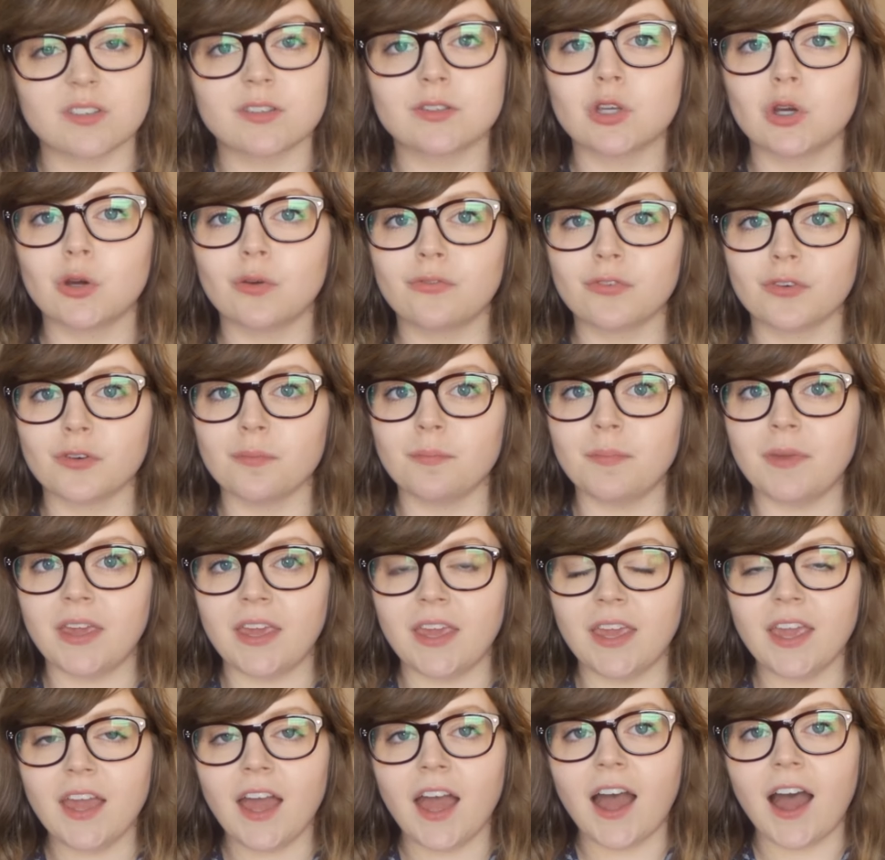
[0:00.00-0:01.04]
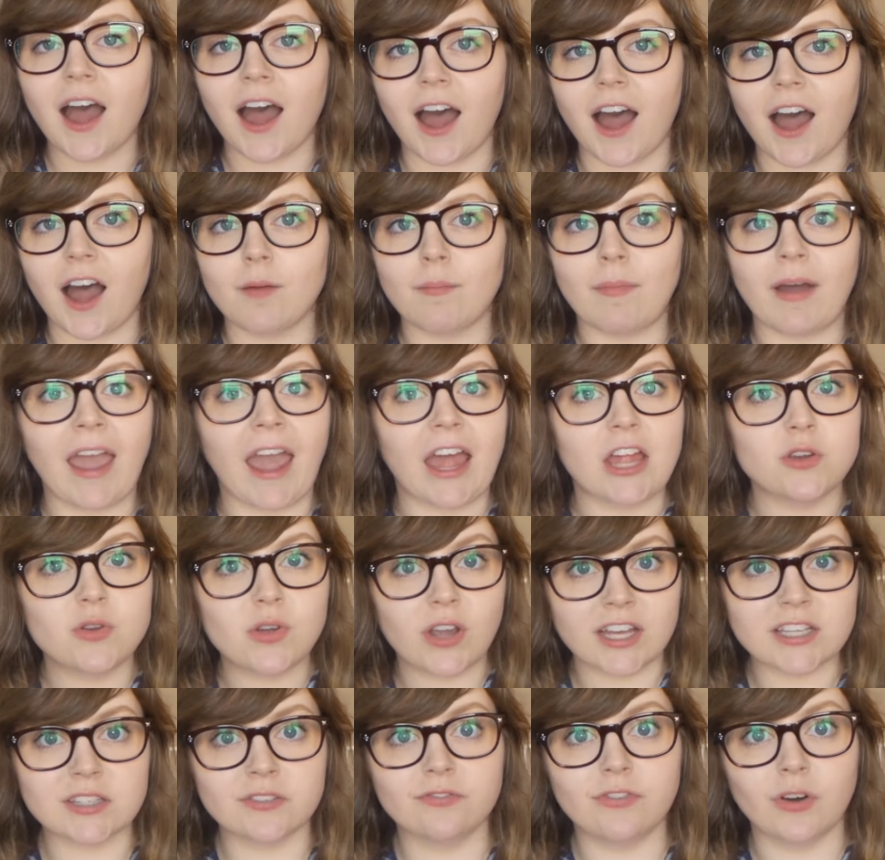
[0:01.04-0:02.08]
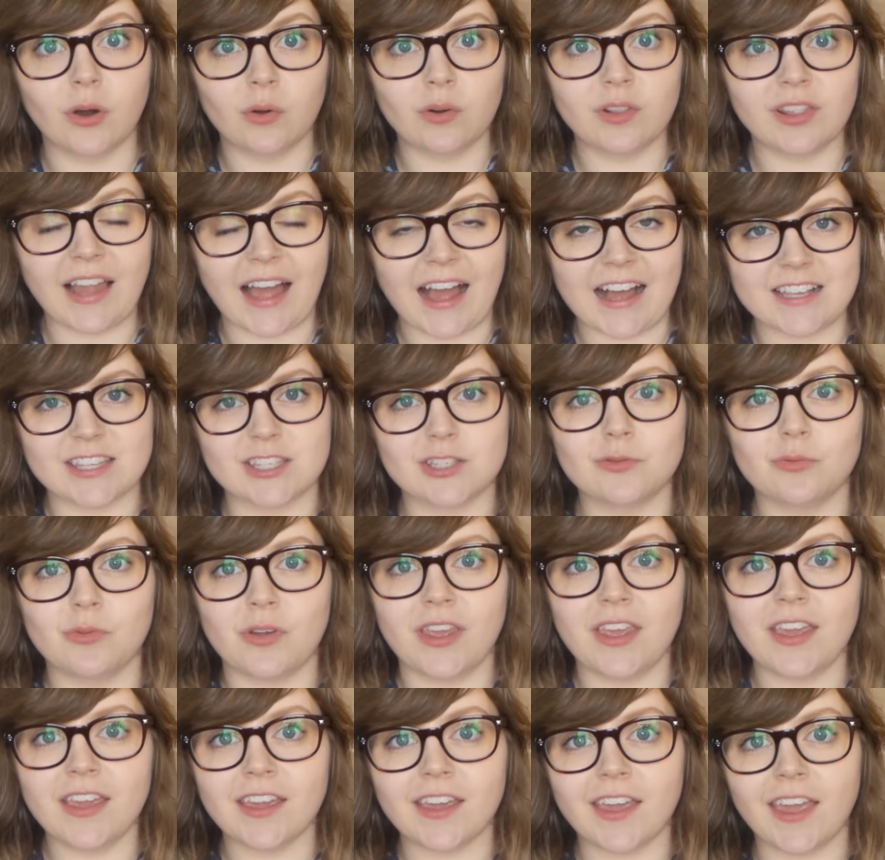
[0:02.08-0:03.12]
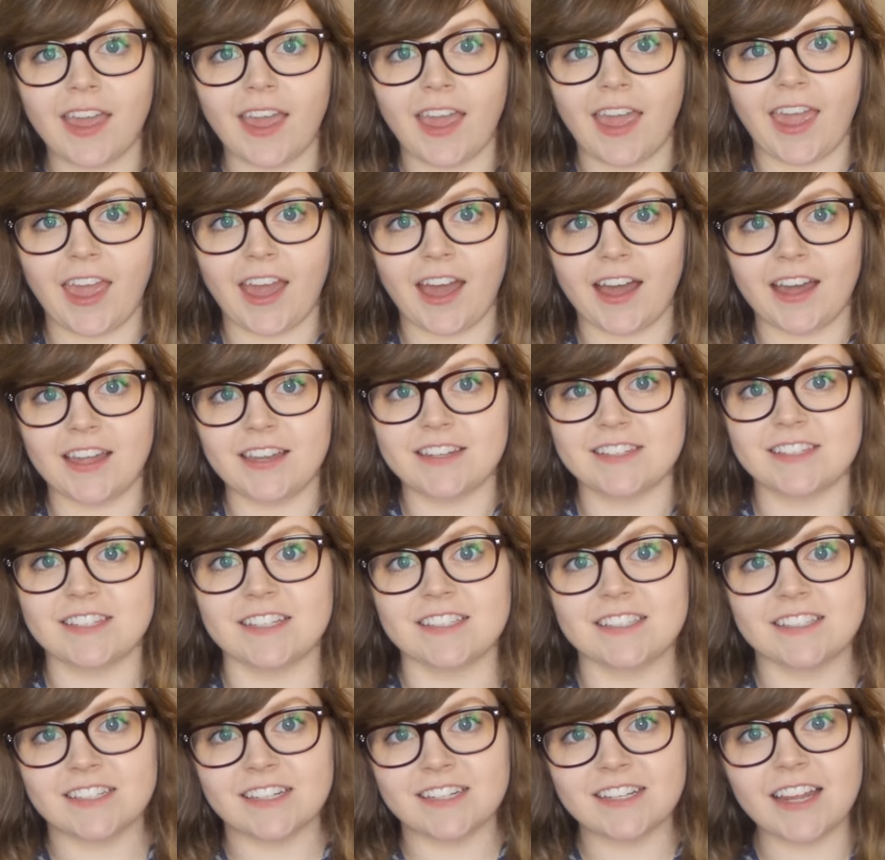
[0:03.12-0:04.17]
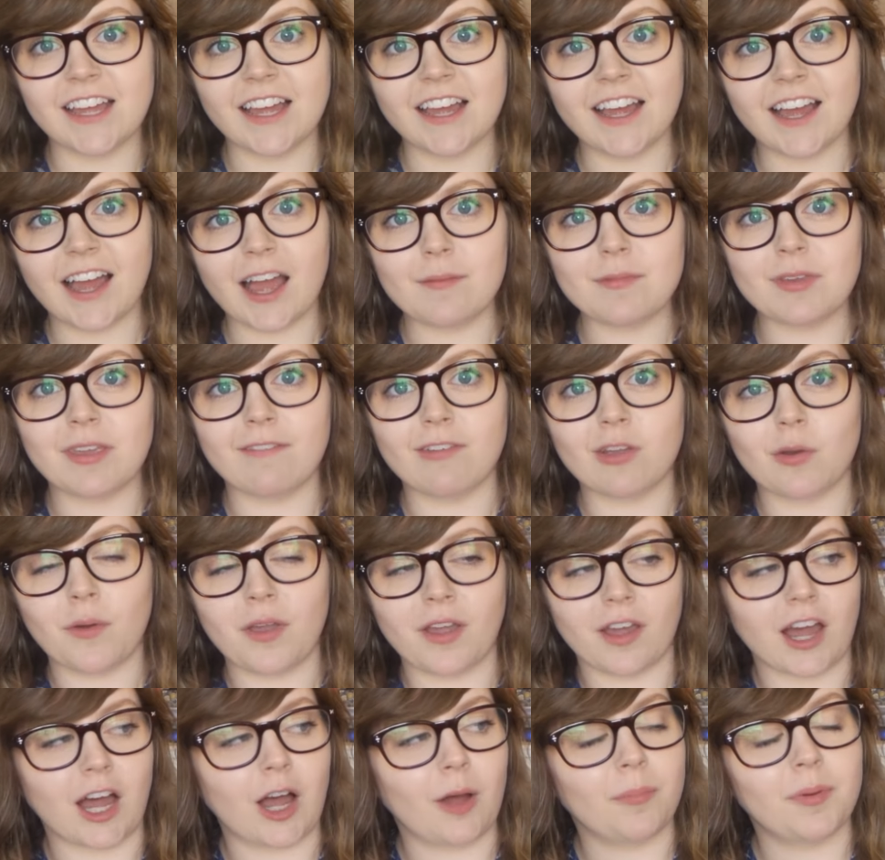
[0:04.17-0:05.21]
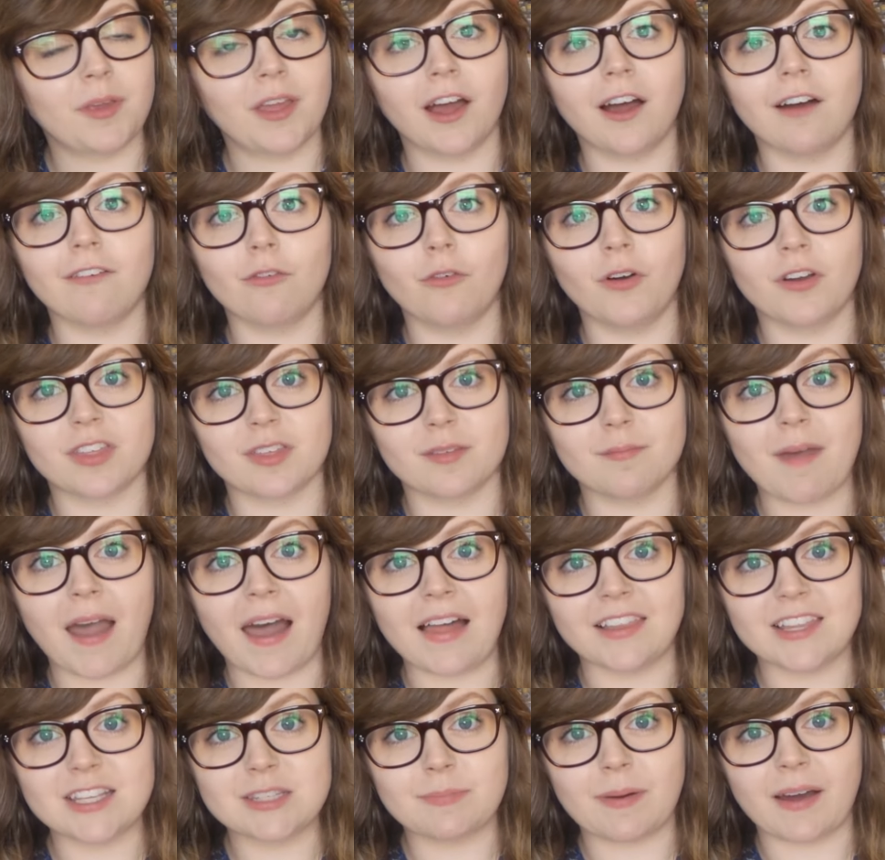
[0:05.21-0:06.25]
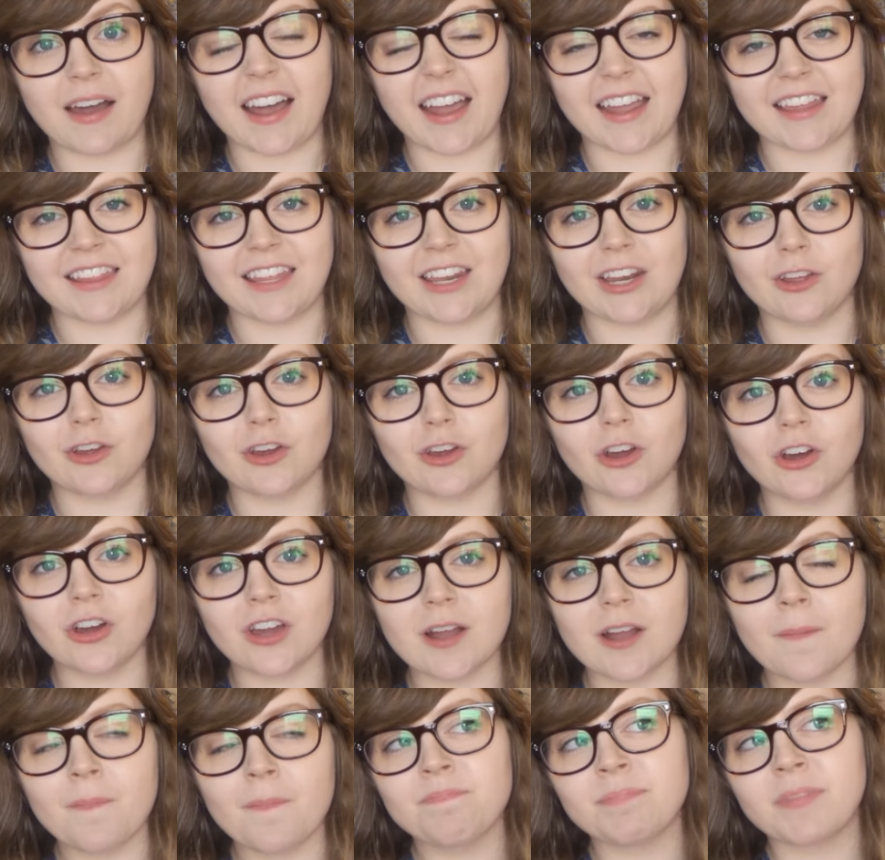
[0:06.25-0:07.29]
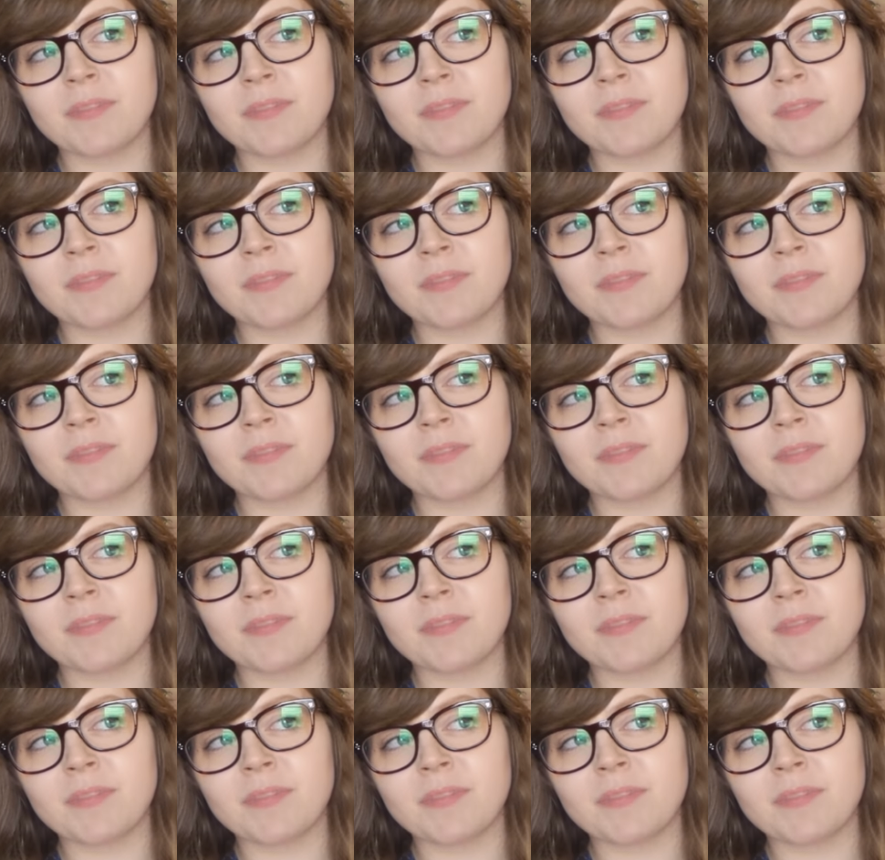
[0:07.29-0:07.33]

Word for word: So for me, I had you guys vote last week, and I'm giving away a copy of With Malice by Eileen Cook.